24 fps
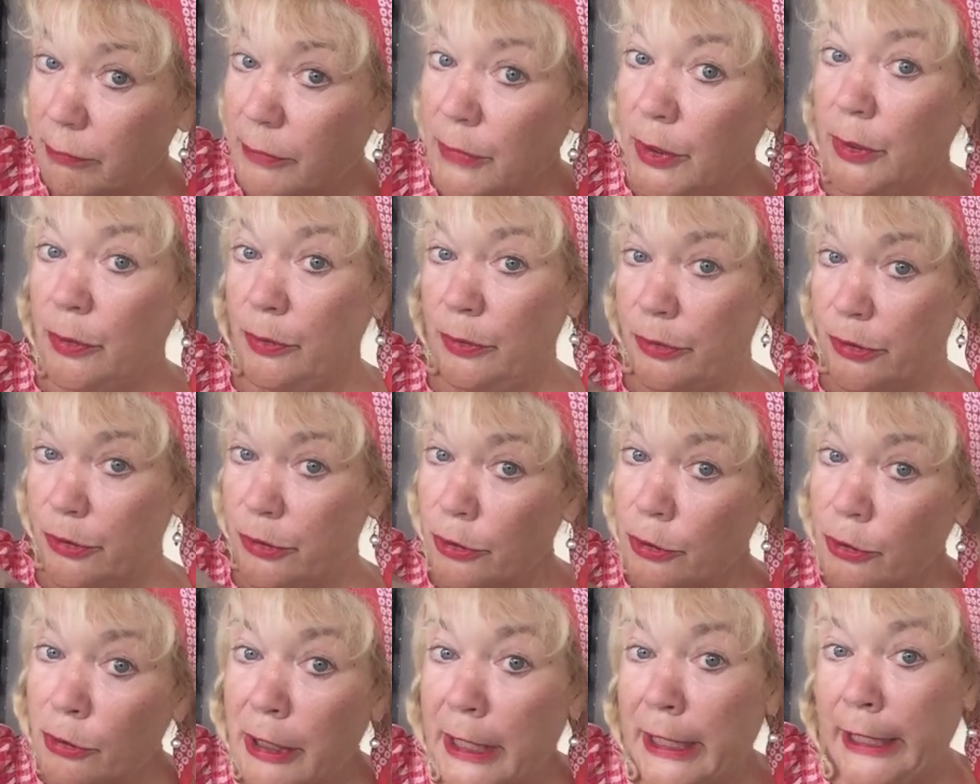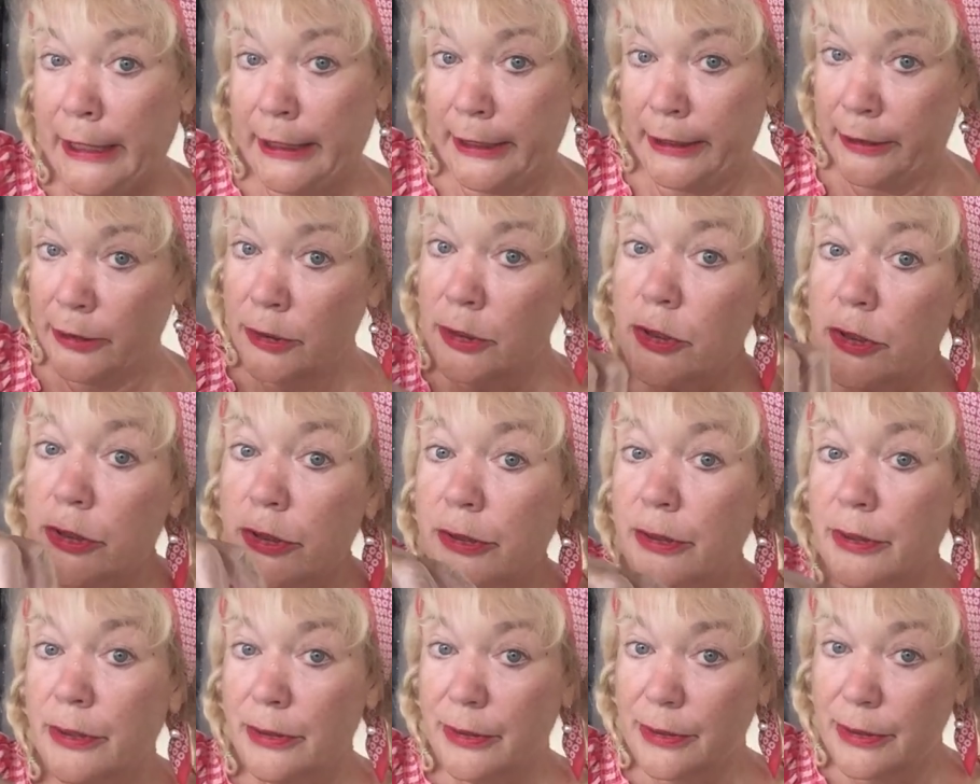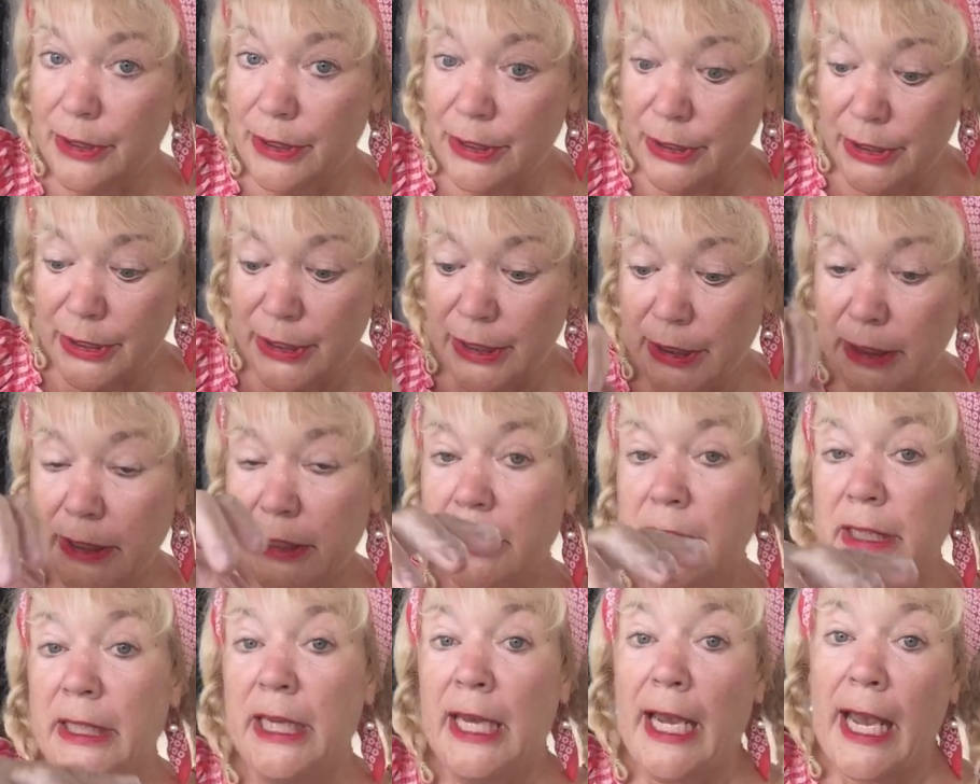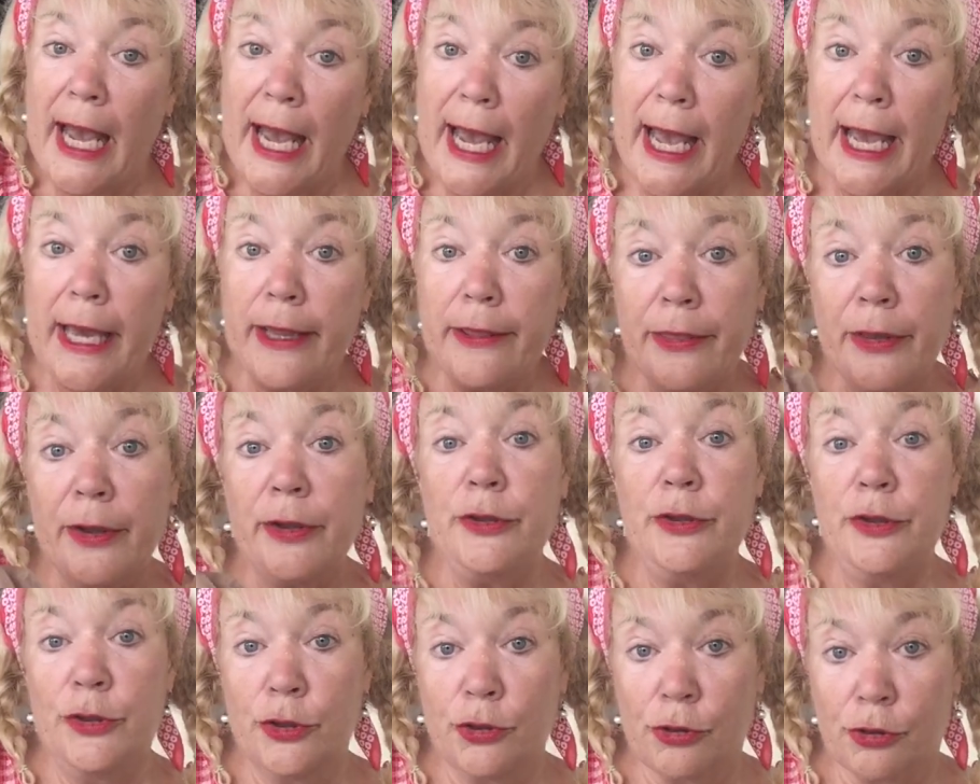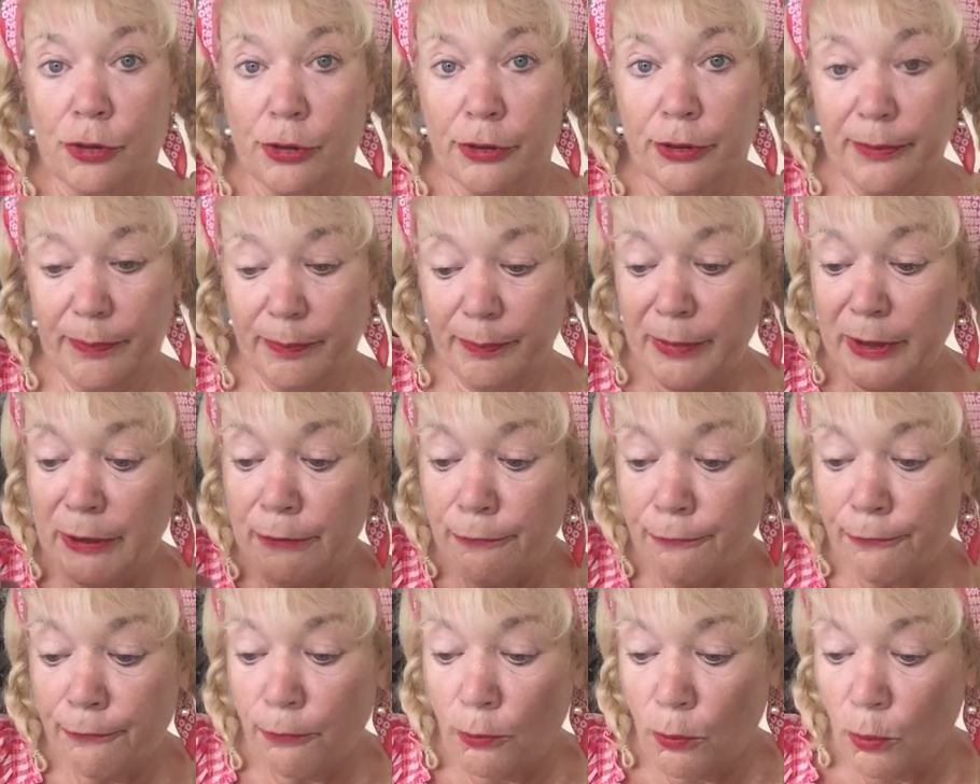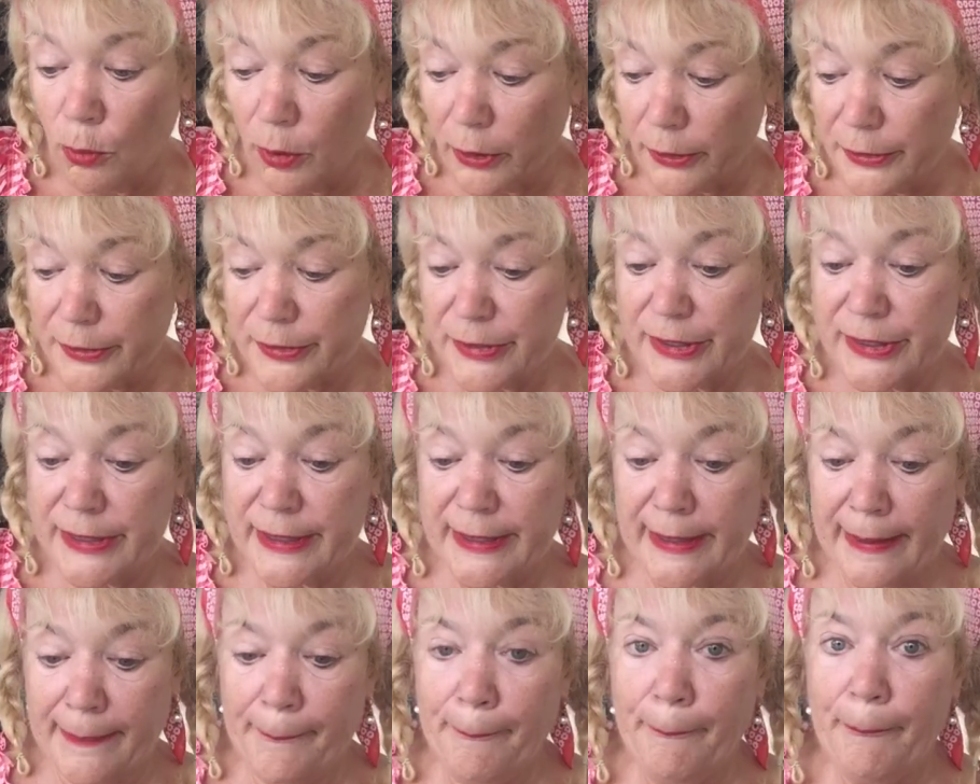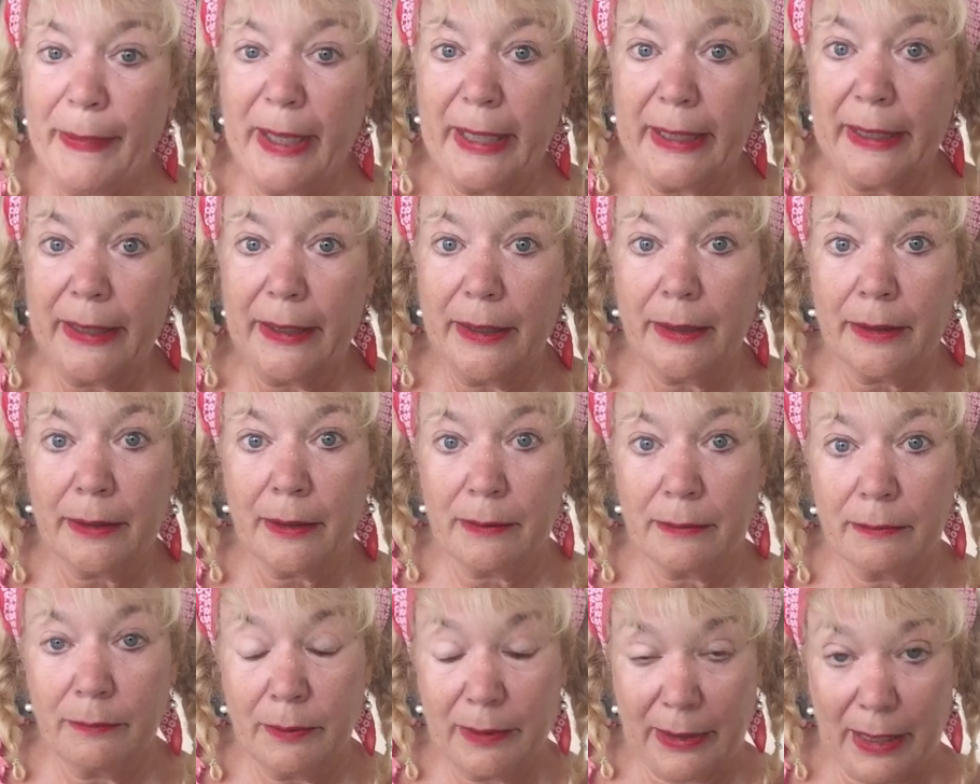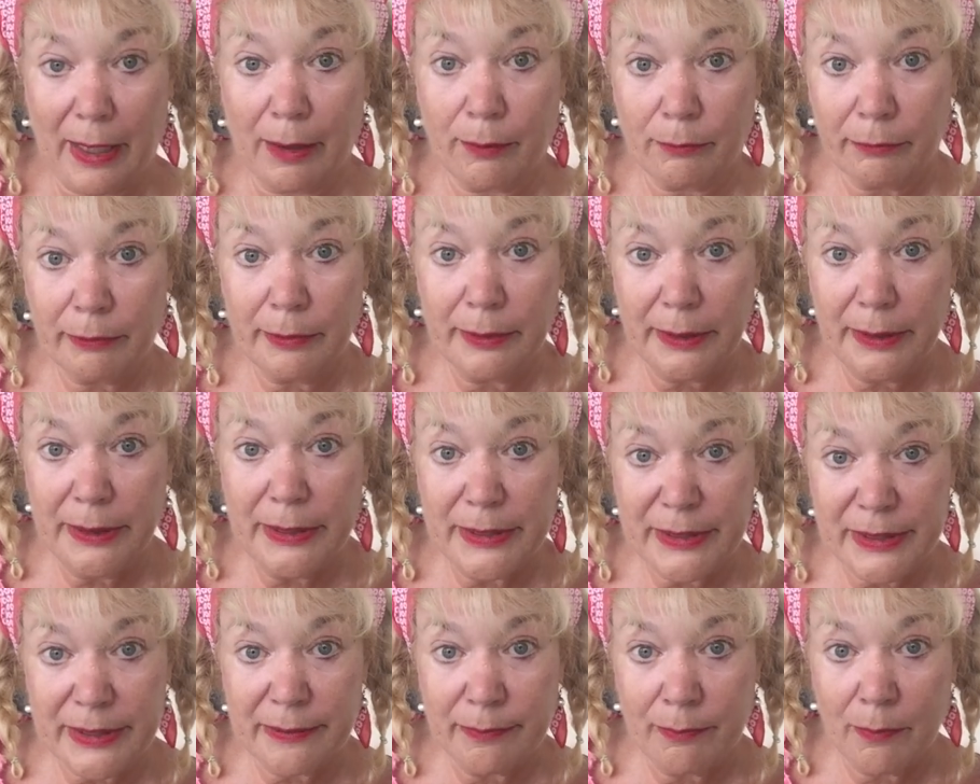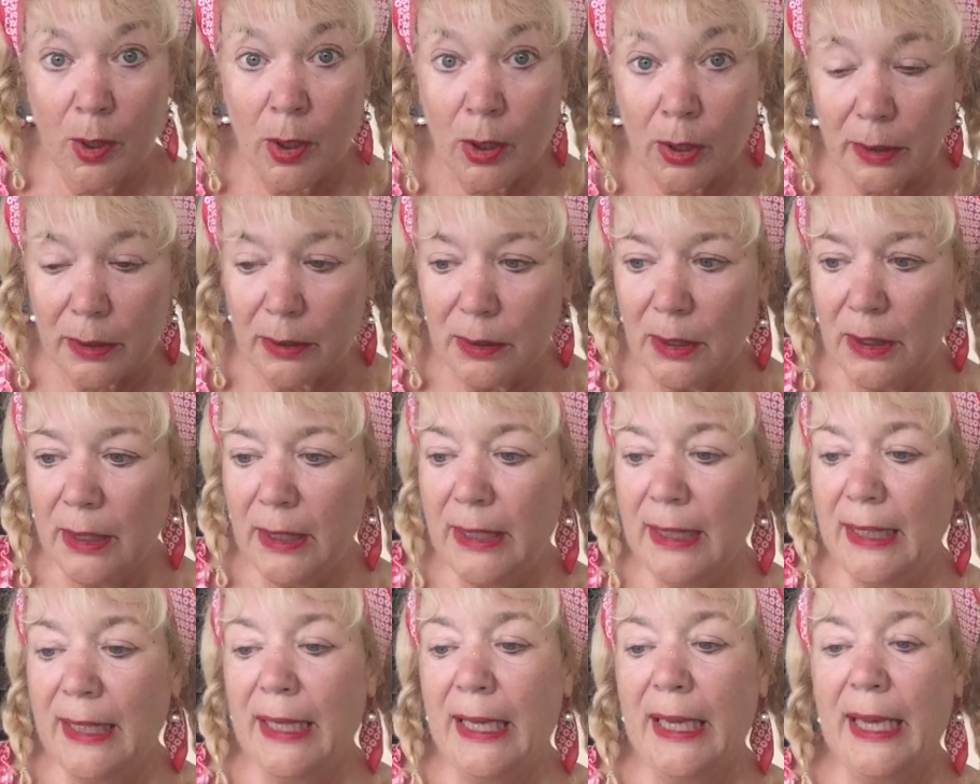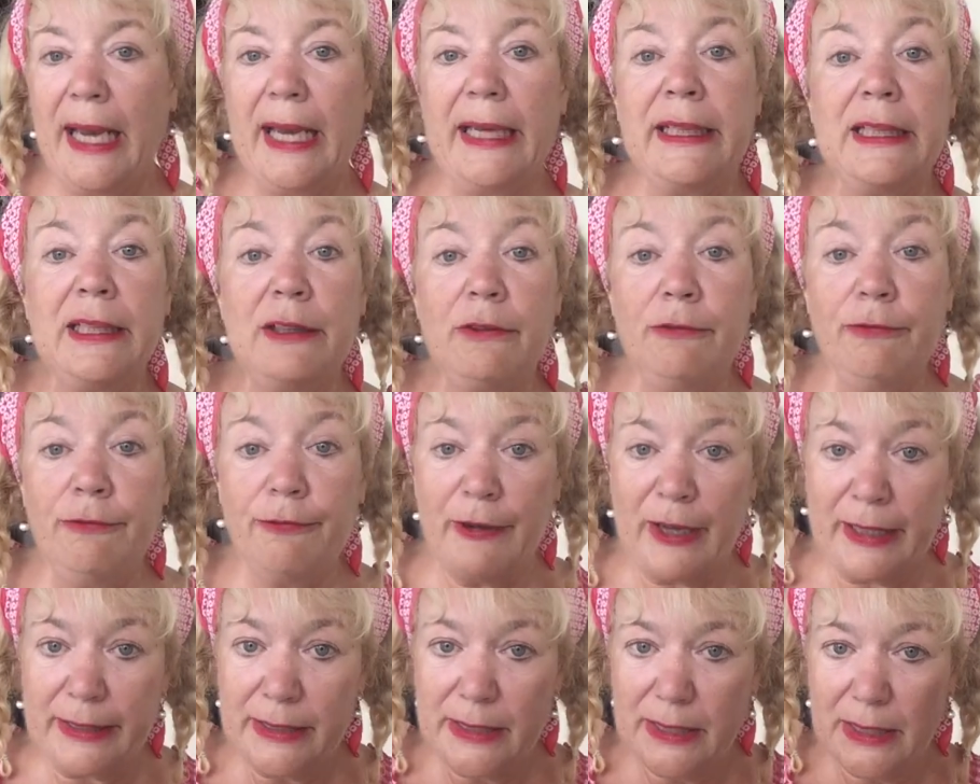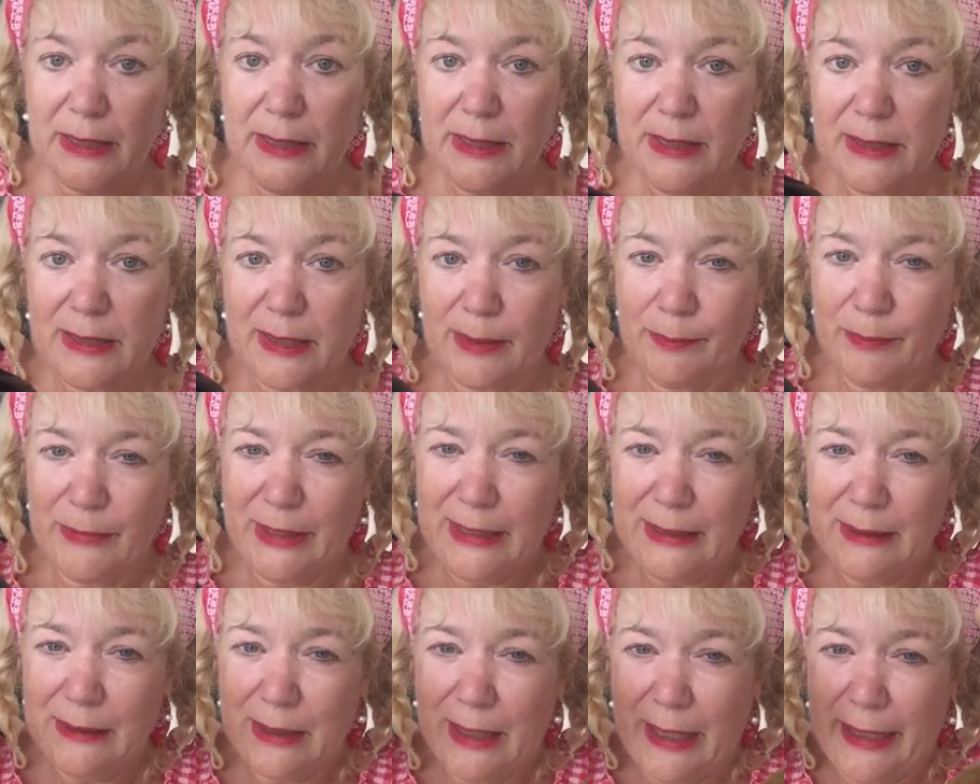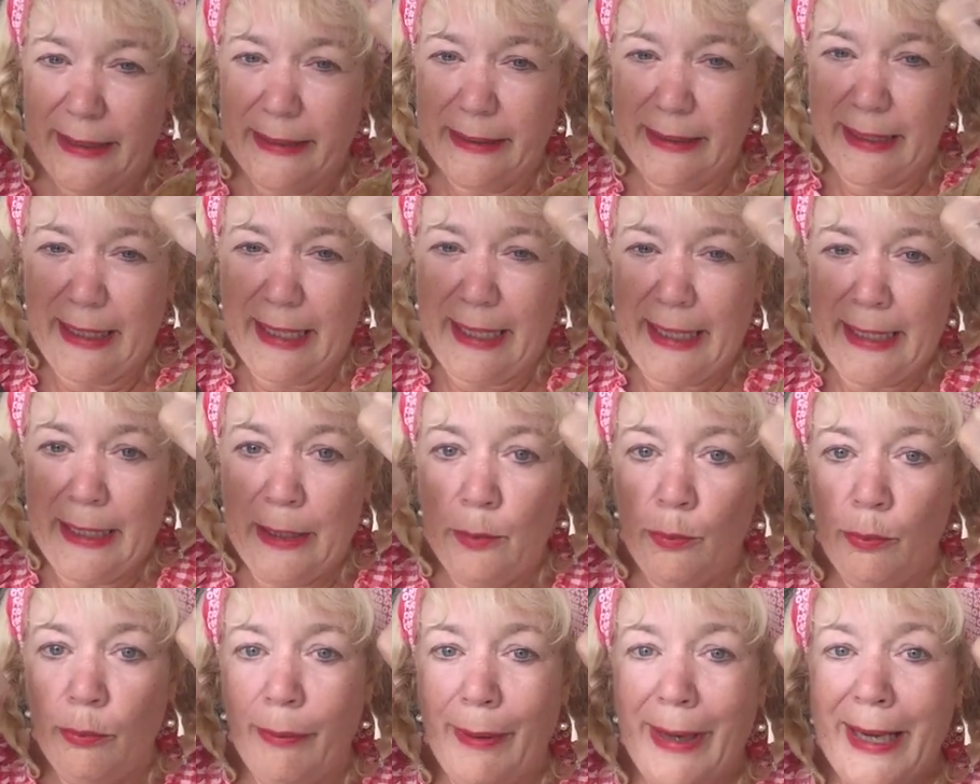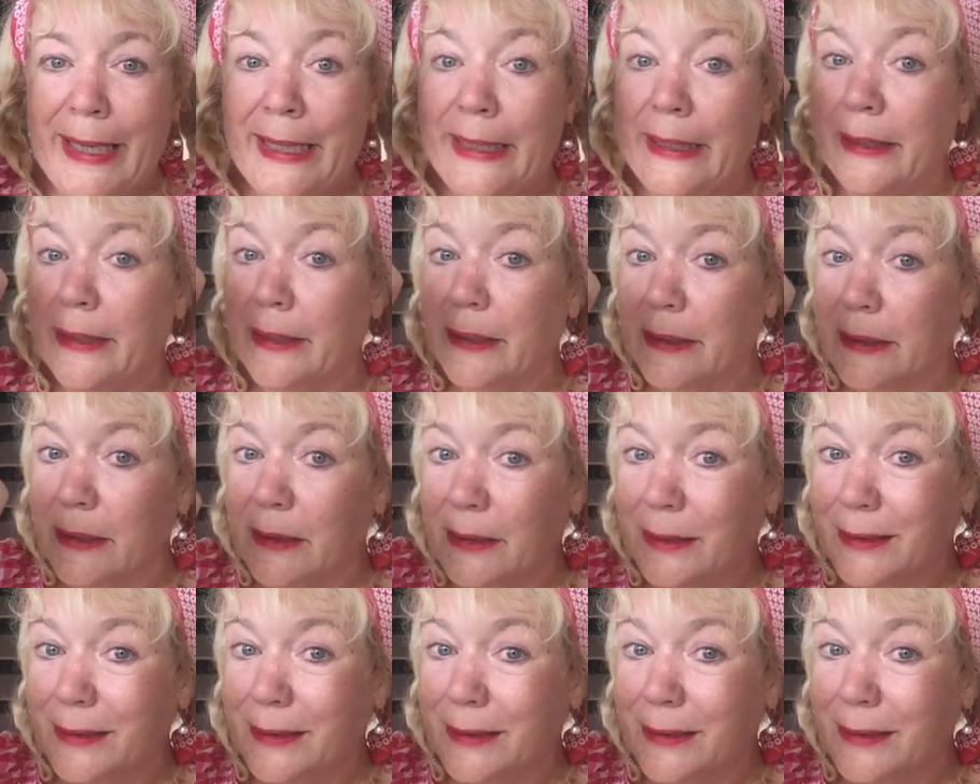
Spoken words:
used their hands to dig the dirt before somebody got really smart and invented something like a rake.